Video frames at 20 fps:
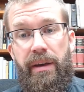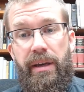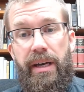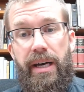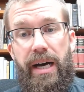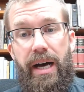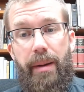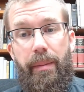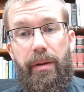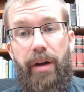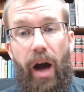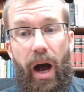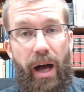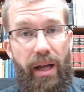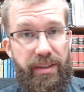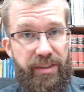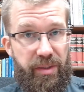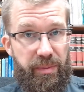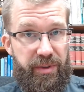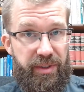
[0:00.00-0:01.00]
Uh,
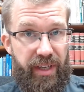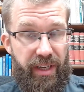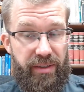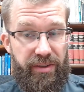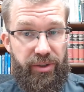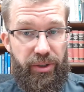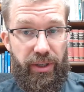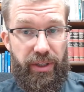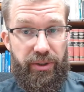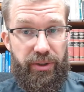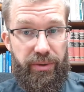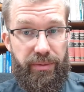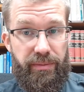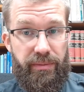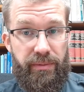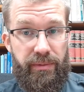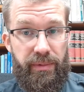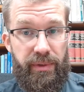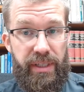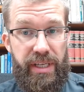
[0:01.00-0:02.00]
consubstantiation
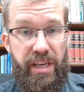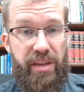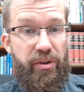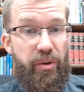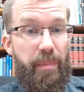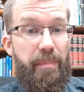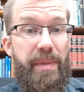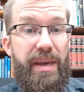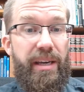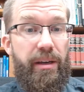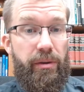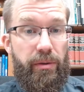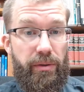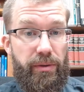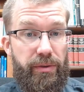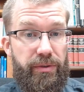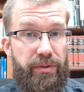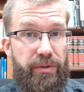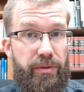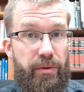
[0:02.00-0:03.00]
either
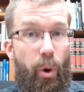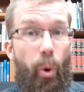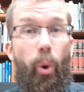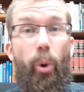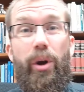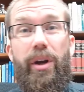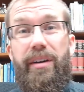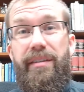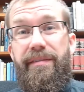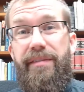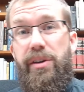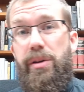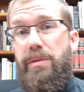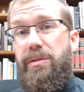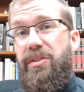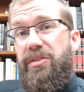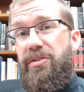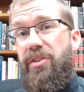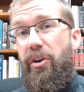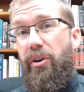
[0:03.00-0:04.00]
mingles or
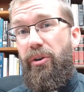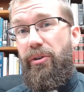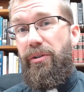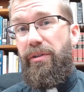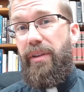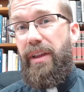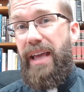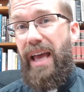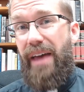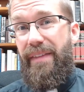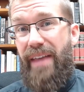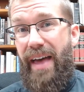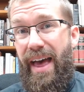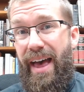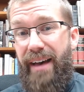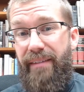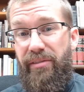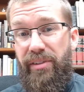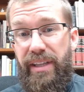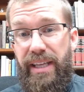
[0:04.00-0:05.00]
confuses the earthly and the
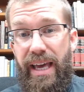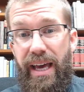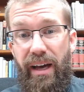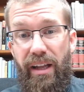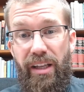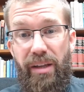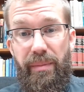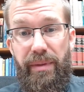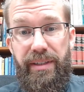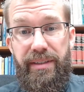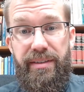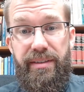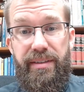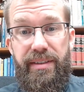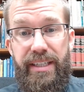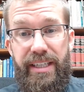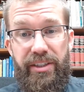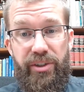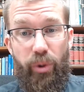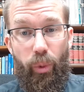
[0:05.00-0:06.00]
heavenly elements
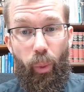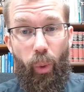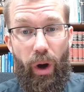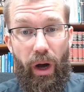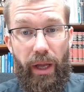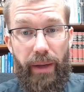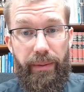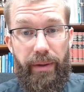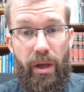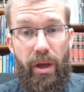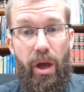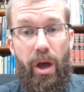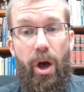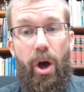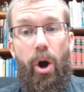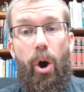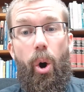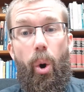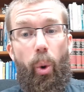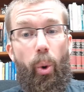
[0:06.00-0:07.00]
into one,
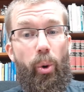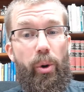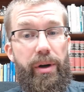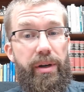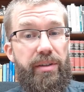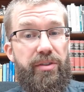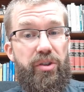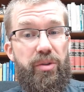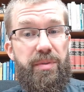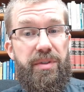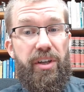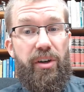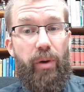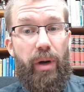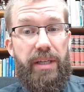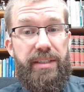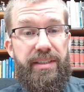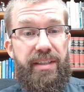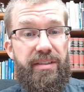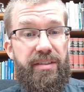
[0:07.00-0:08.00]
or it assumes that
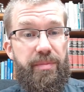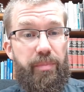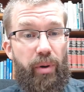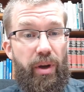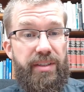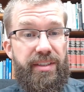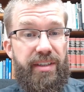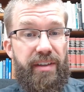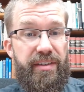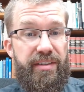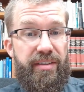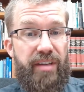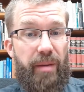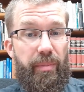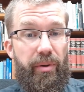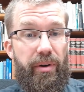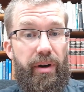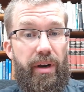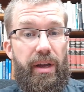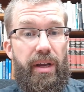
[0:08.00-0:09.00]
Christ is present in the
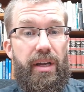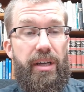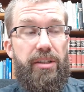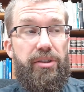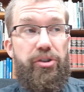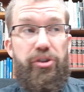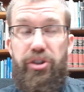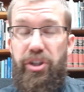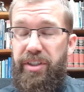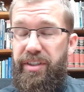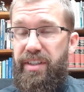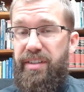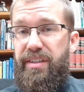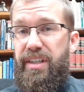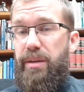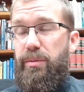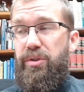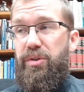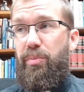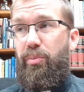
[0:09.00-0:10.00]
supper just as
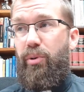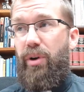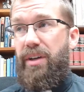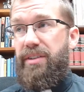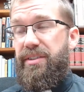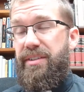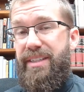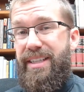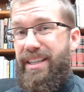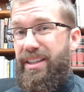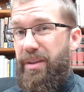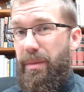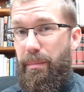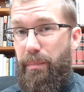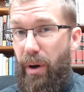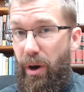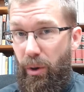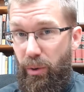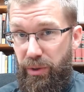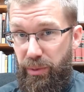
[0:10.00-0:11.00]
he was present in the
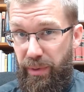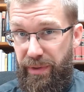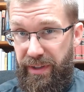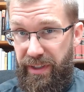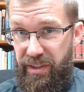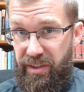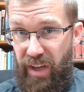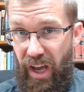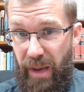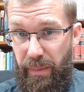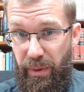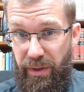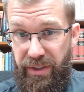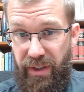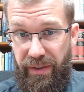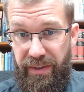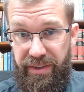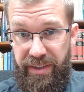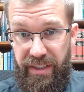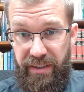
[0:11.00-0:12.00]
boat with the disciples
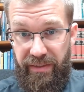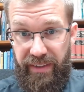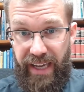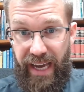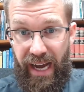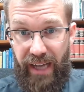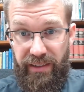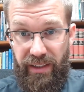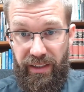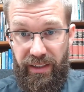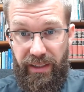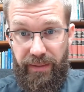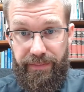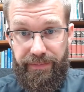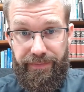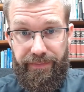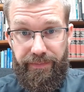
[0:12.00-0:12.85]
on the Sea of Galilee.